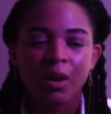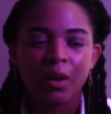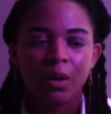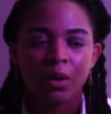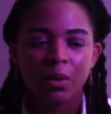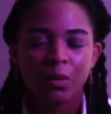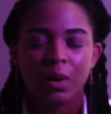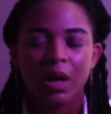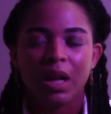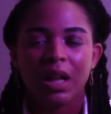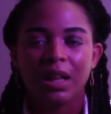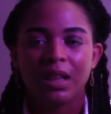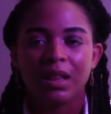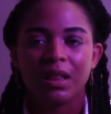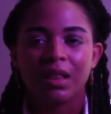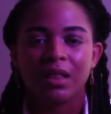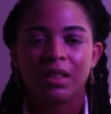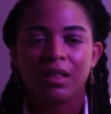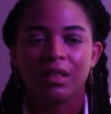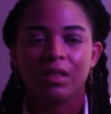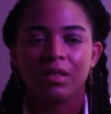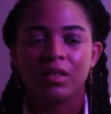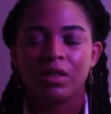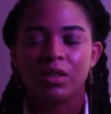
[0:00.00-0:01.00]
with
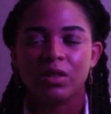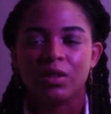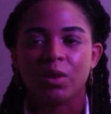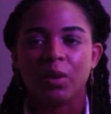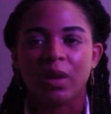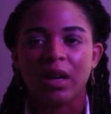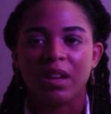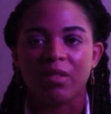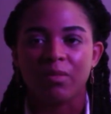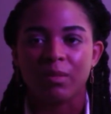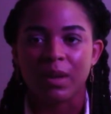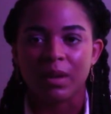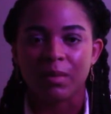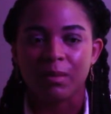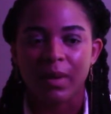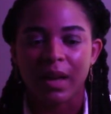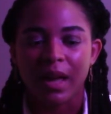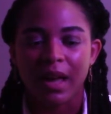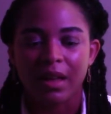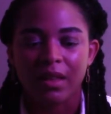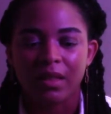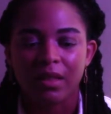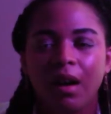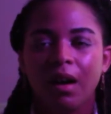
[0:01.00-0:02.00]
the story of
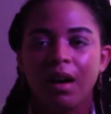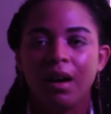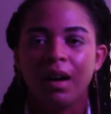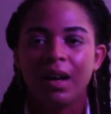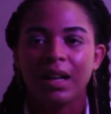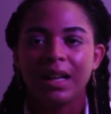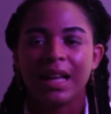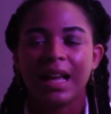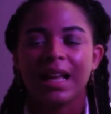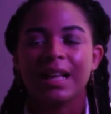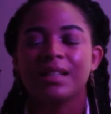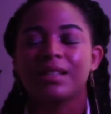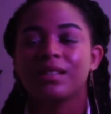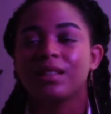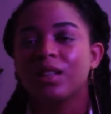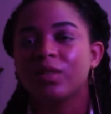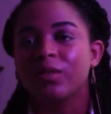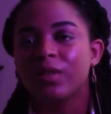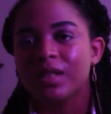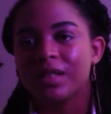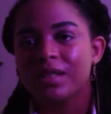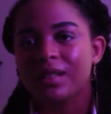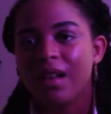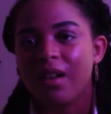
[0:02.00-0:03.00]
Macbeth. On a
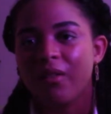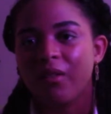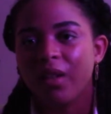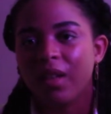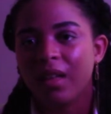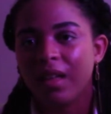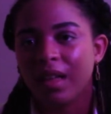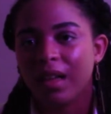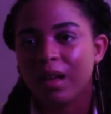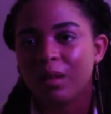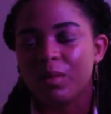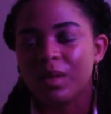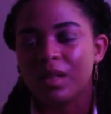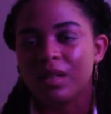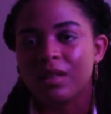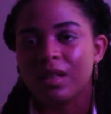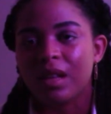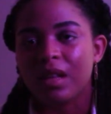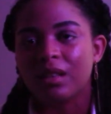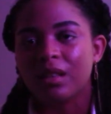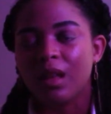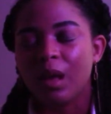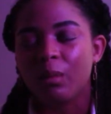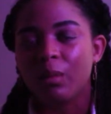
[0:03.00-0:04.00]
surface level, it can be
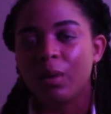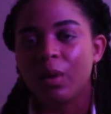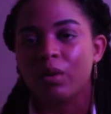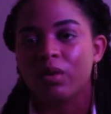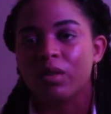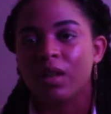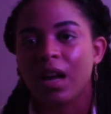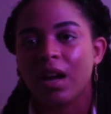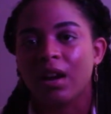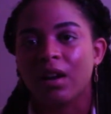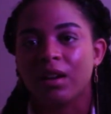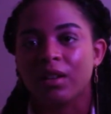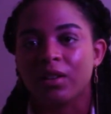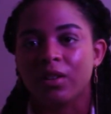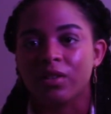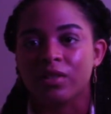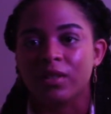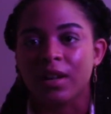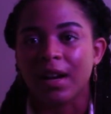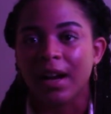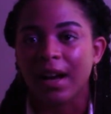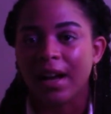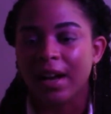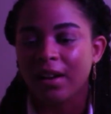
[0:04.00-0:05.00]
said that both characters
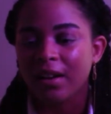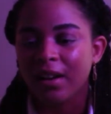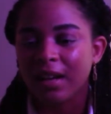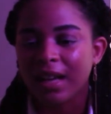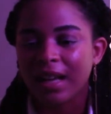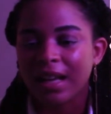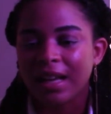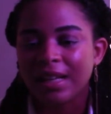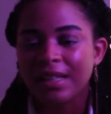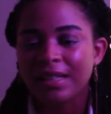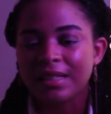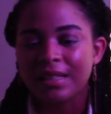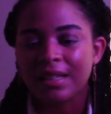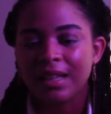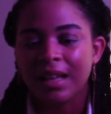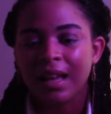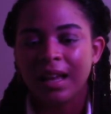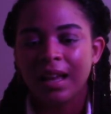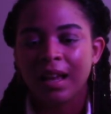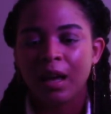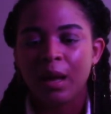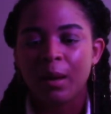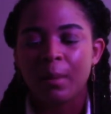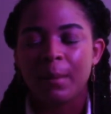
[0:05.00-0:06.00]
are arrogant,
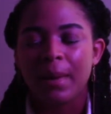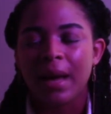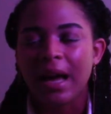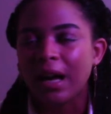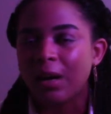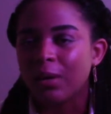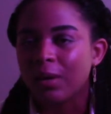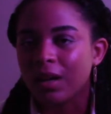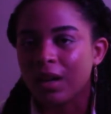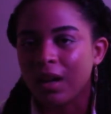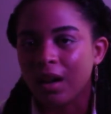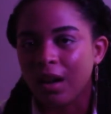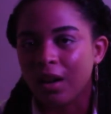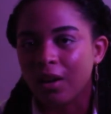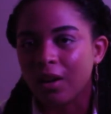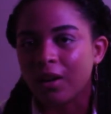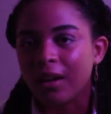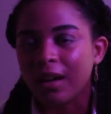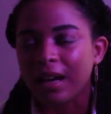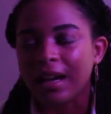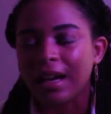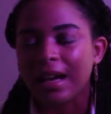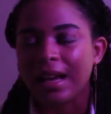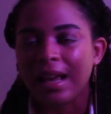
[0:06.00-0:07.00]
power
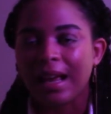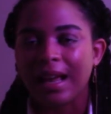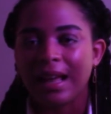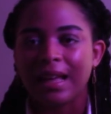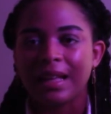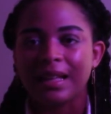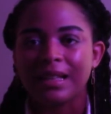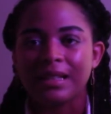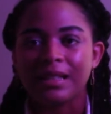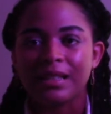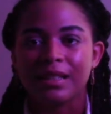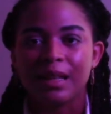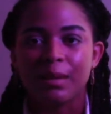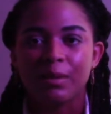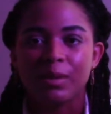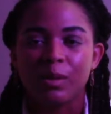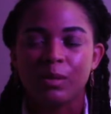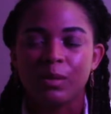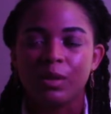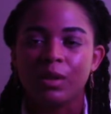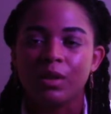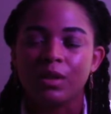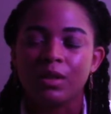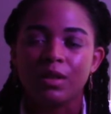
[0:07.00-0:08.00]
hungry, and
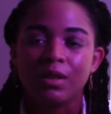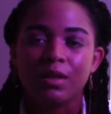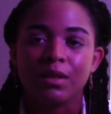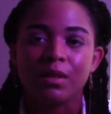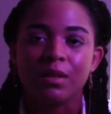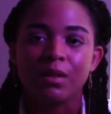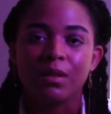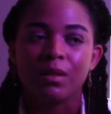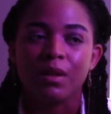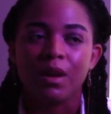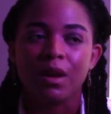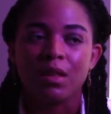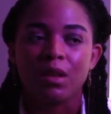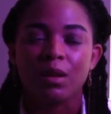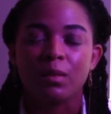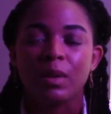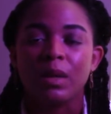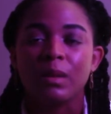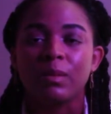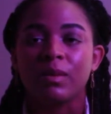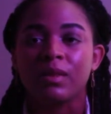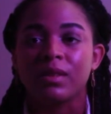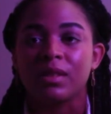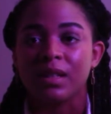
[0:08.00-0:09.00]
susceptible to other
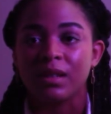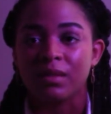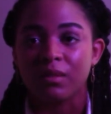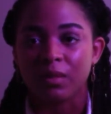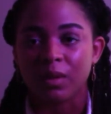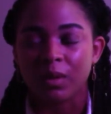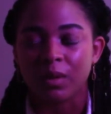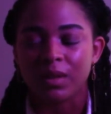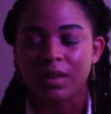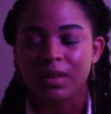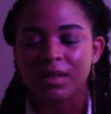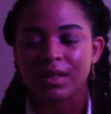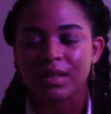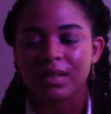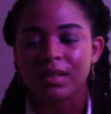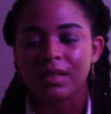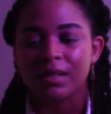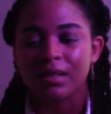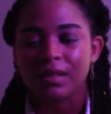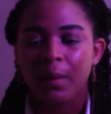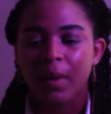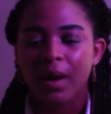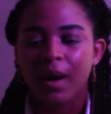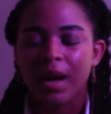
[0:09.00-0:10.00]
people's
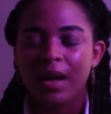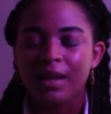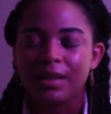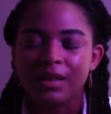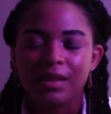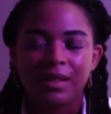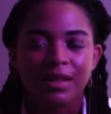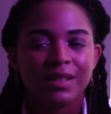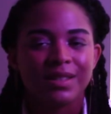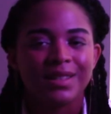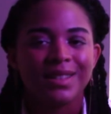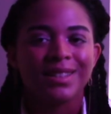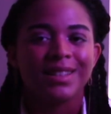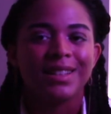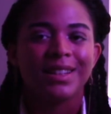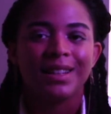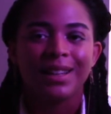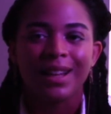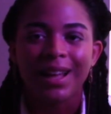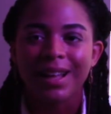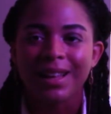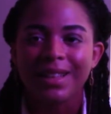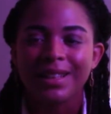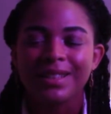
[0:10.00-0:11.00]
influences. But this is an
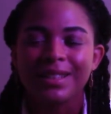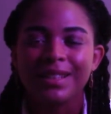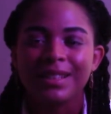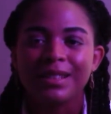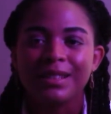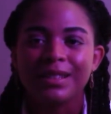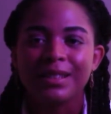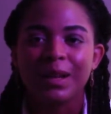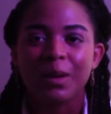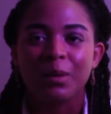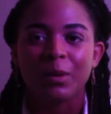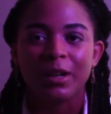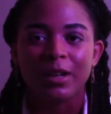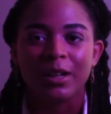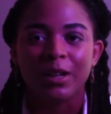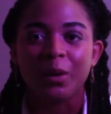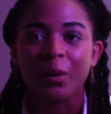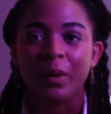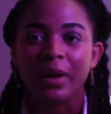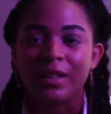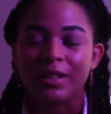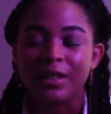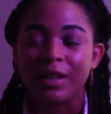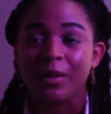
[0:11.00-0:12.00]
analysis, so we are
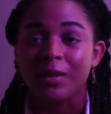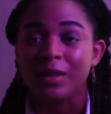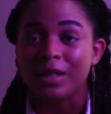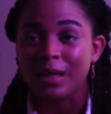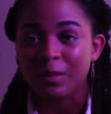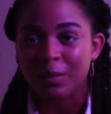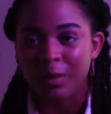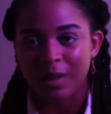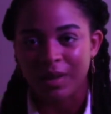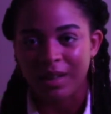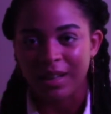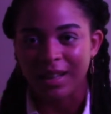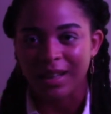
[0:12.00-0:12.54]
going to go deeper than